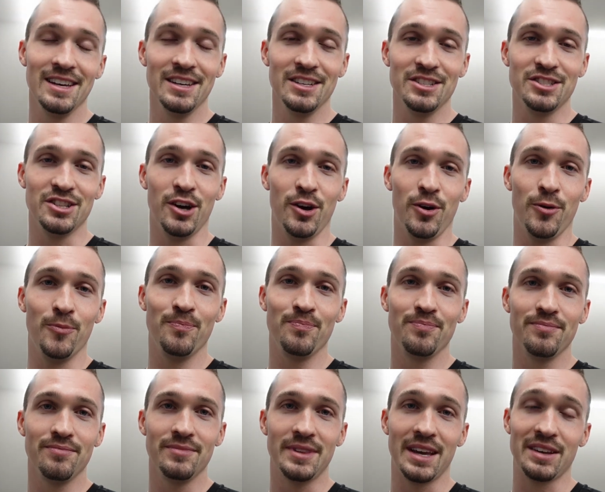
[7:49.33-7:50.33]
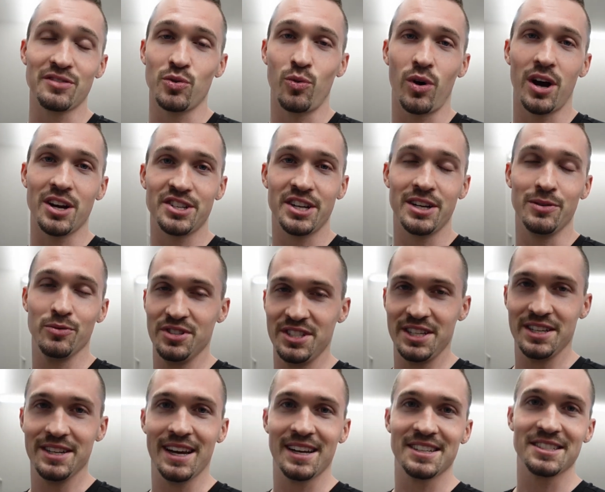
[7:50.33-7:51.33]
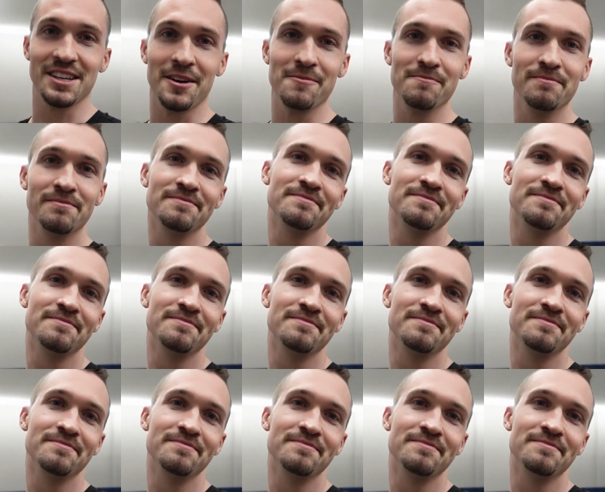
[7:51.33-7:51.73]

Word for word: So thanks for watching. We'll see you next time.